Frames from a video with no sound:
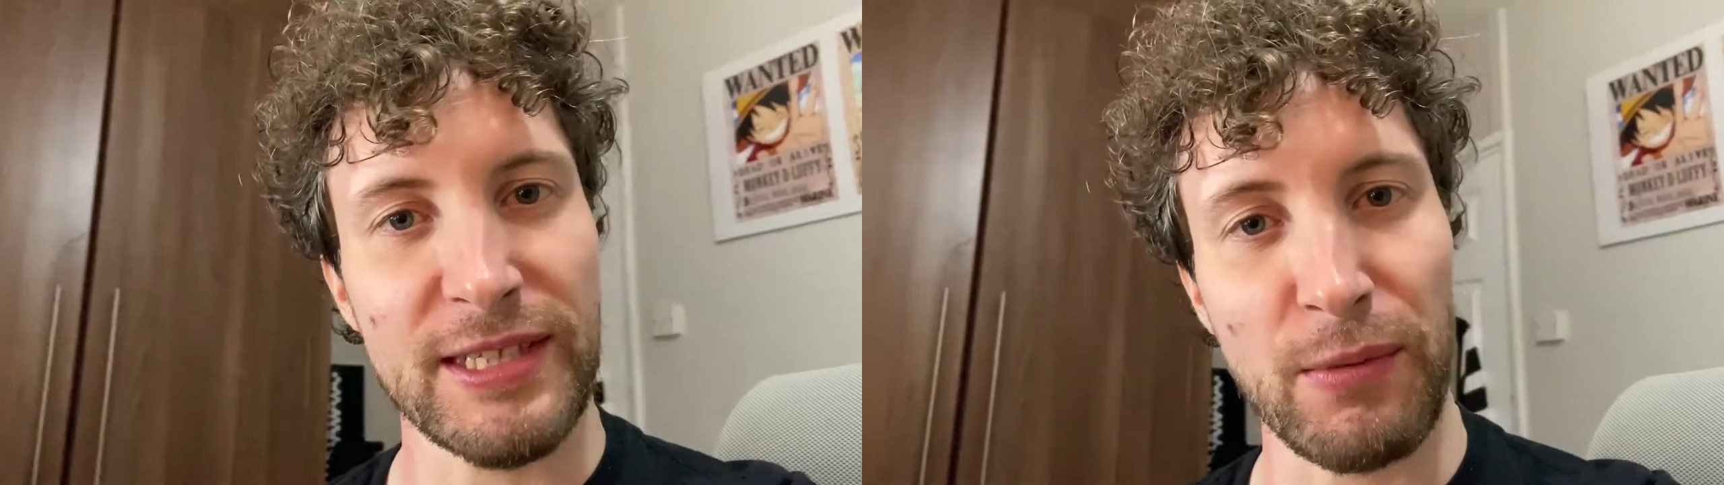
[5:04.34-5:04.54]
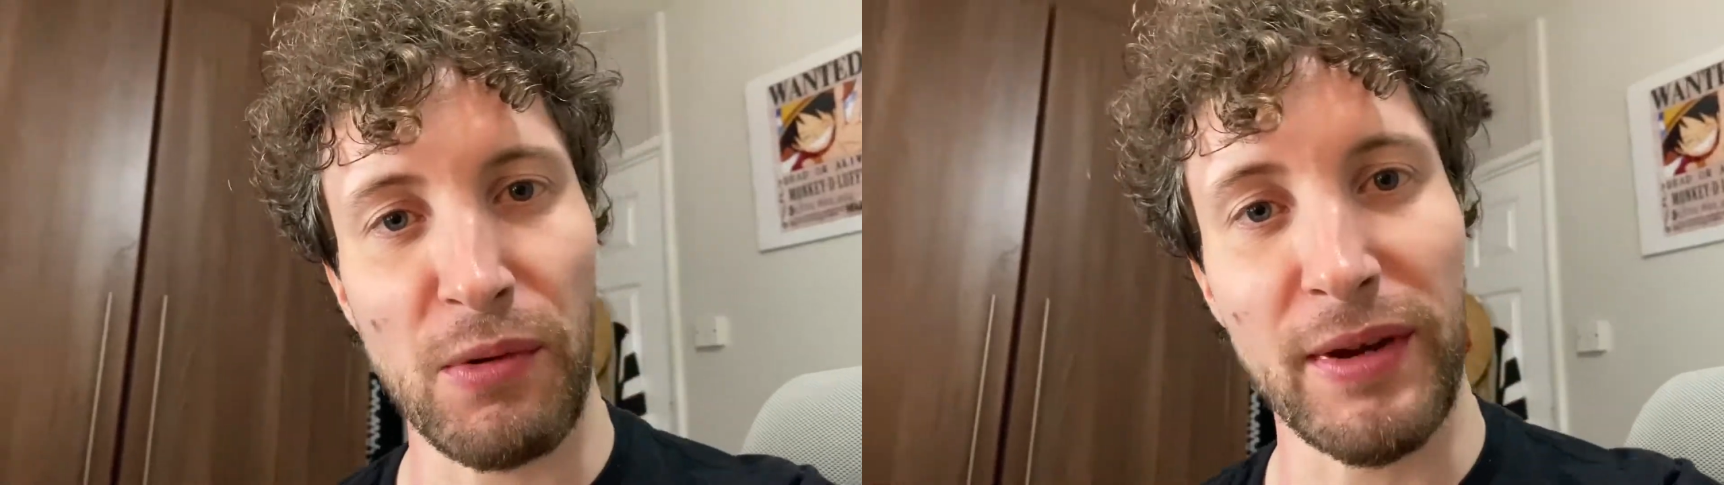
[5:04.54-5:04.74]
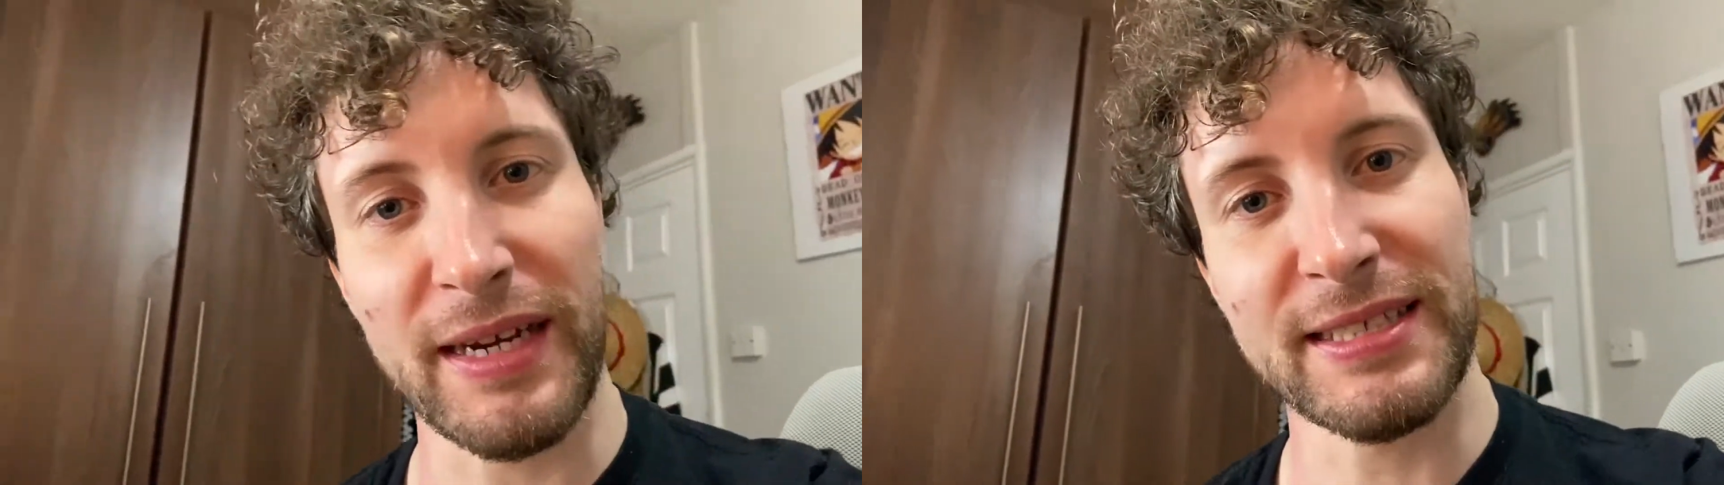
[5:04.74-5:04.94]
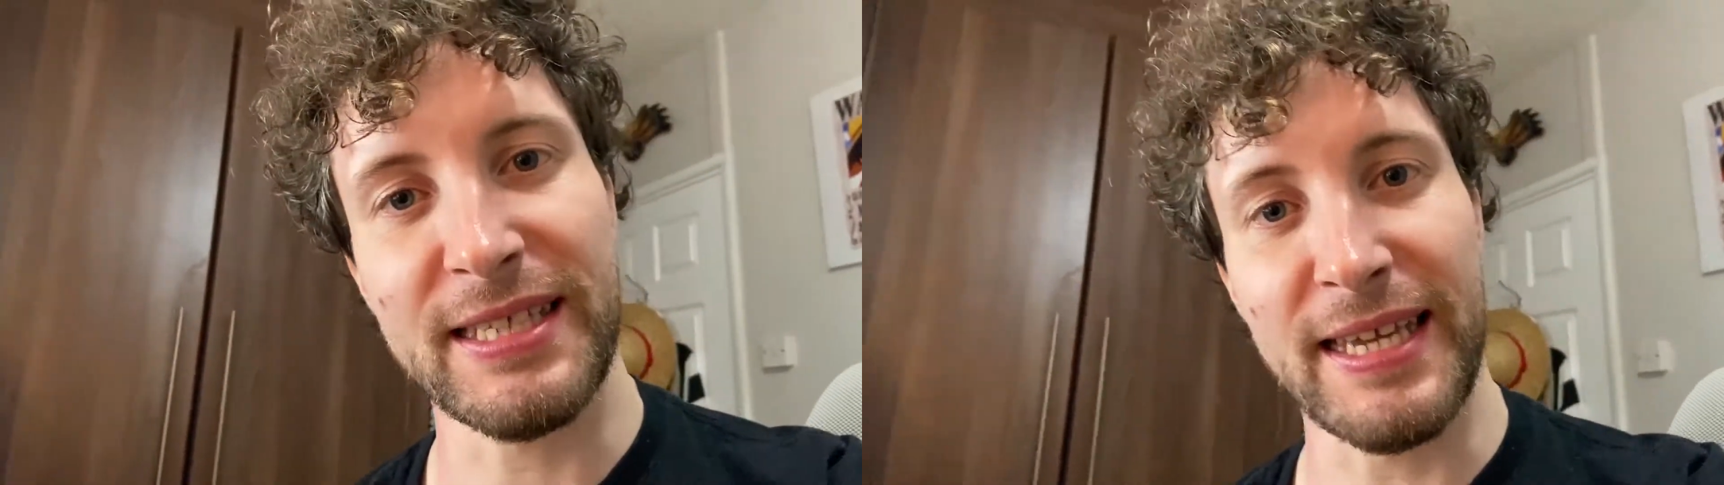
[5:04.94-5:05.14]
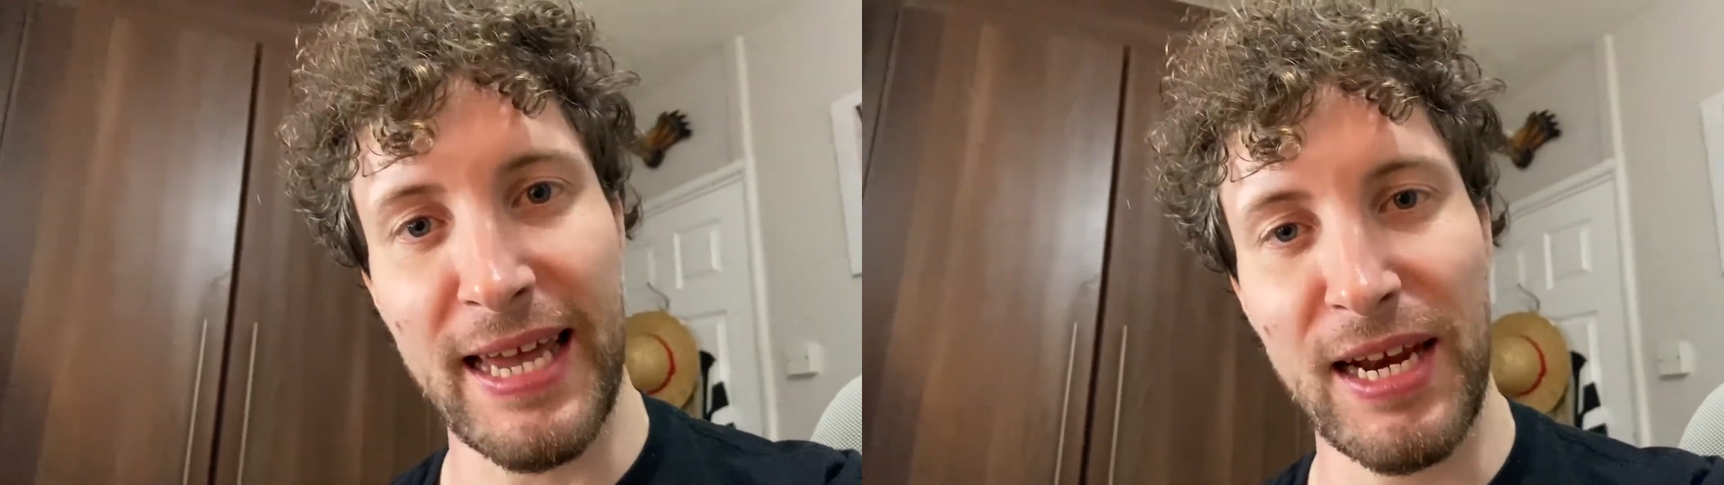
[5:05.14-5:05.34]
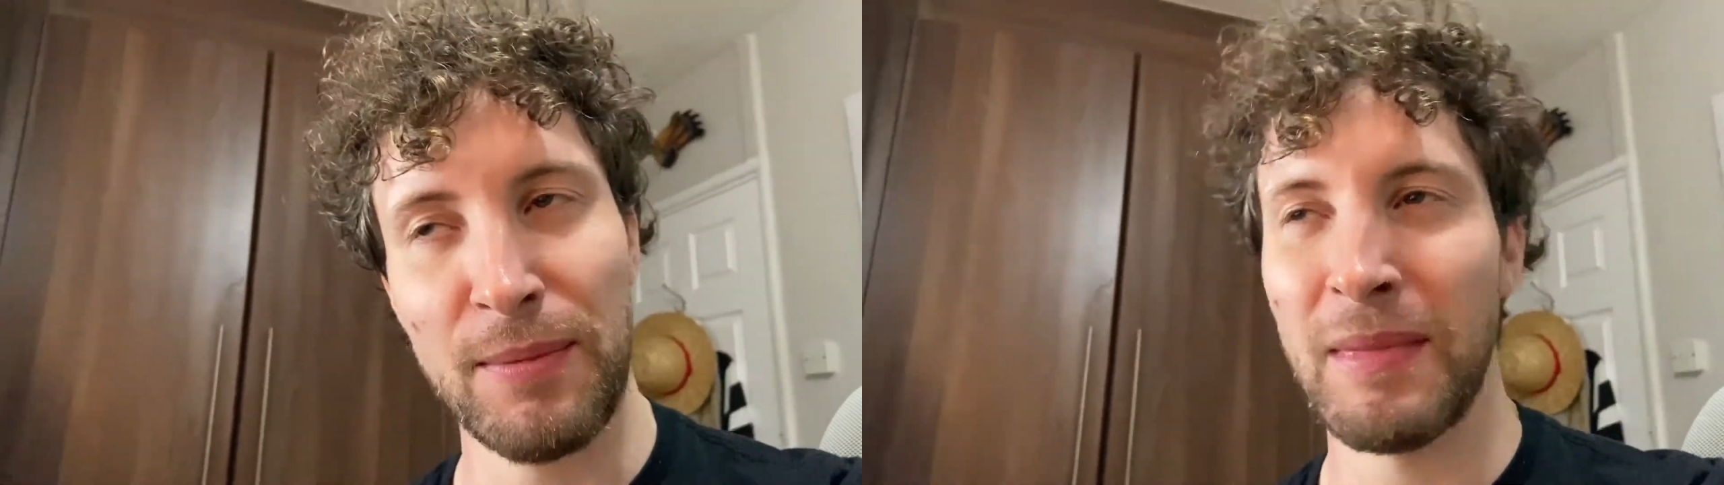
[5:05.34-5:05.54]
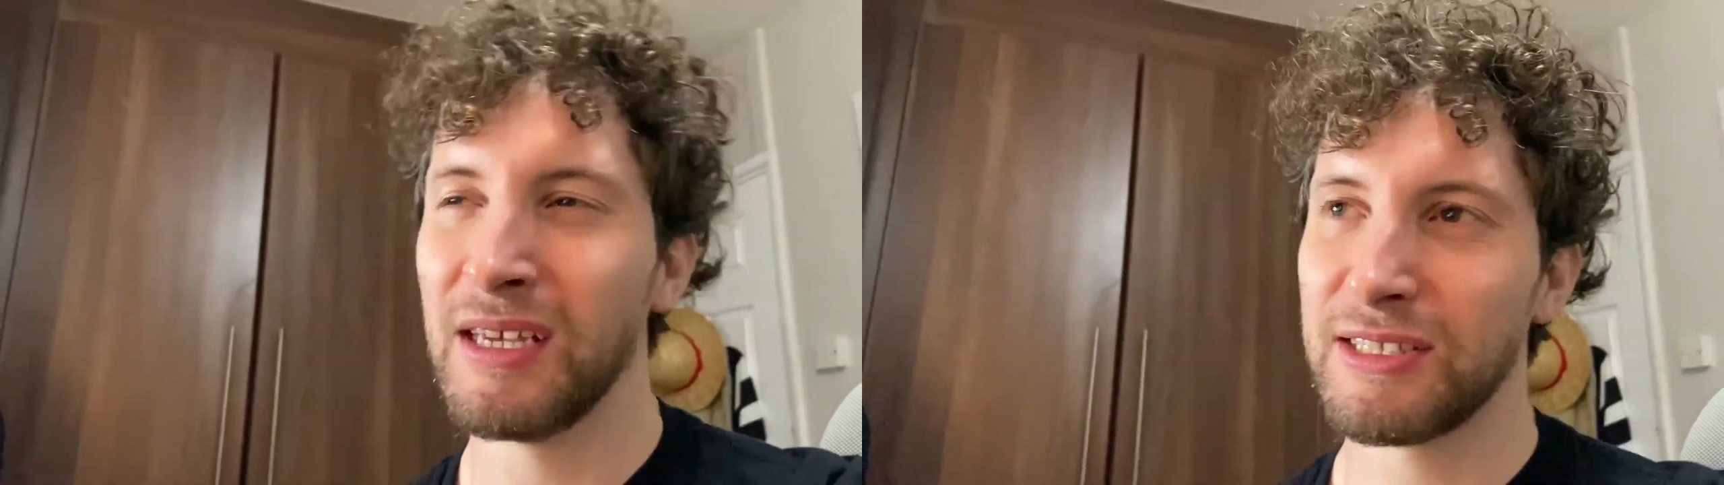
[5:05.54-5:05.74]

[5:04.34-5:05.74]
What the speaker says: that we were going to see Ilum,